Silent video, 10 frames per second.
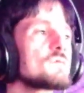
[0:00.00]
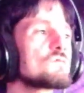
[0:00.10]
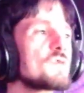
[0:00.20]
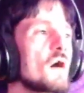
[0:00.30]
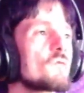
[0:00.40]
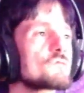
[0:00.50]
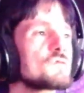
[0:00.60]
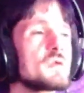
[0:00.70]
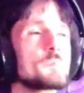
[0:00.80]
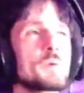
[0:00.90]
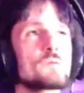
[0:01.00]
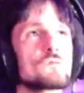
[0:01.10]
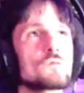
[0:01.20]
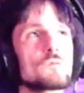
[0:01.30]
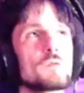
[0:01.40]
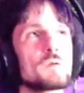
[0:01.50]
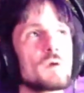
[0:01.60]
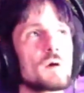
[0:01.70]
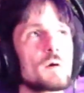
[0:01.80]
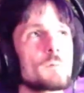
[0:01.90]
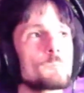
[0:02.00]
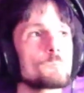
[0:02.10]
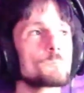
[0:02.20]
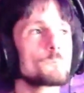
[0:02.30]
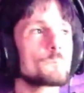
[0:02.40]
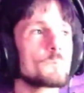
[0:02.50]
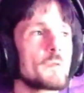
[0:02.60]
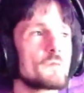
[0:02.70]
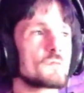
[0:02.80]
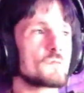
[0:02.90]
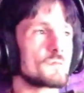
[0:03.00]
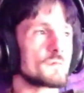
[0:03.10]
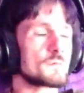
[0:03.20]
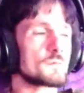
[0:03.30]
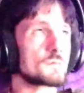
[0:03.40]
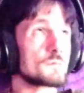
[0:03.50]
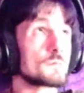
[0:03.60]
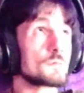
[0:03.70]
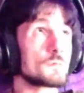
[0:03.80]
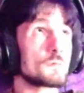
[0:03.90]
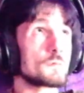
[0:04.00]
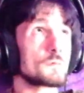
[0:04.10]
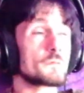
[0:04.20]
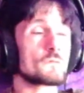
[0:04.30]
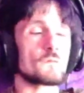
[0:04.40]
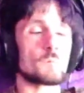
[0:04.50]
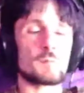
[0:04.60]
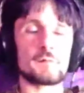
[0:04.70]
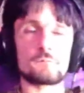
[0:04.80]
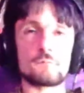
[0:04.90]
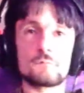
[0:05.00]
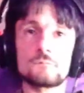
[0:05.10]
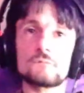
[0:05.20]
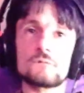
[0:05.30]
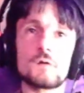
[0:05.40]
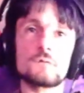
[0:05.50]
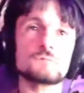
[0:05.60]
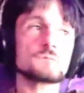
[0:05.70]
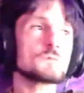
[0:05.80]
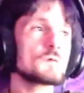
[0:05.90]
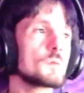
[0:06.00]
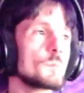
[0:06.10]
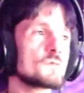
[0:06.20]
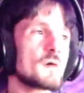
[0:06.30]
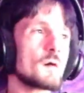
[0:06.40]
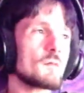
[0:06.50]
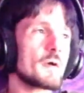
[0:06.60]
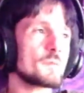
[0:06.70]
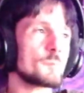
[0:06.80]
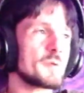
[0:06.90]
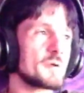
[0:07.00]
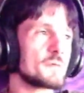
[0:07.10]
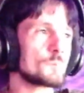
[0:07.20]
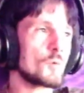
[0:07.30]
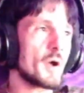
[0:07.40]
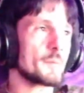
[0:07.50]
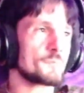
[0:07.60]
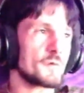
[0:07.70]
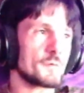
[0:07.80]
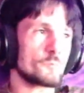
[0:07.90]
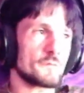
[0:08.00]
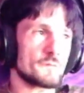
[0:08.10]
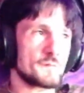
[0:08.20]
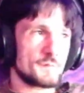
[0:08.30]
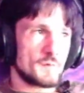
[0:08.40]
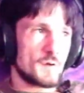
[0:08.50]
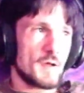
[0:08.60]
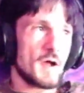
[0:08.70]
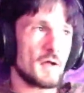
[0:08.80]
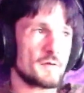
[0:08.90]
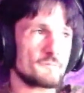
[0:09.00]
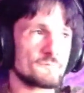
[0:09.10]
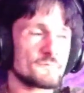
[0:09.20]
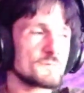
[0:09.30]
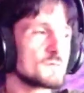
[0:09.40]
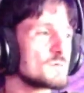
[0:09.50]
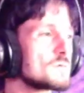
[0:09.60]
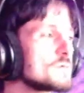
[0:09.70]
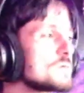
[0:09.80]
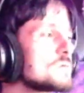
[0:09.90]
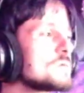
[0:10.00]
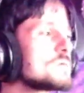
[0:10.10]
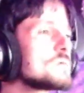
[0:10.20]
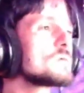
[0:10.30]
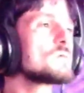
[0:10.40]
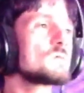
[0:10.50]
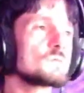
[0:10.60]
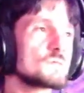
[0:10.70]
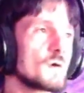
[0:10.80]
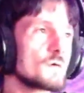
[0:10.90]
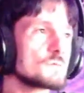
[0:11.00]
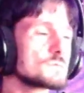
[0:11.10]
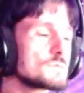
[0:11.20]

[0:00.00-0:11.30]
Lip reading: delve deep into the playthrough. So much how like me and Prime did with the Hive. So